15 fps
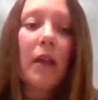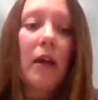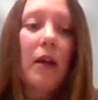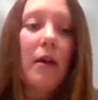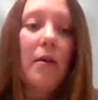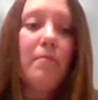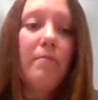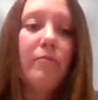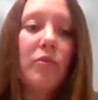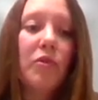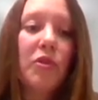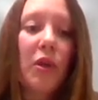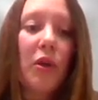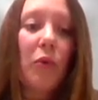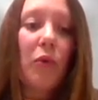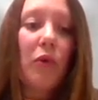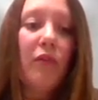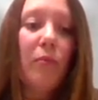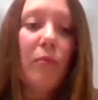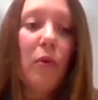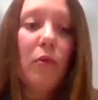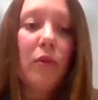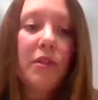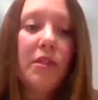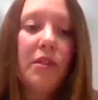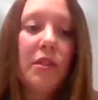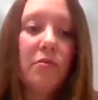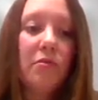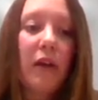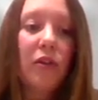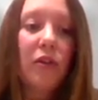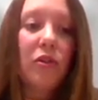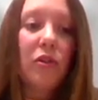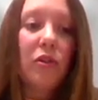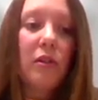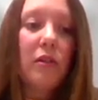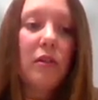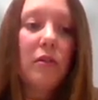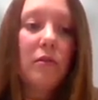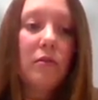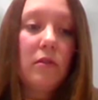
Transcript: So if Paul goes to interaction,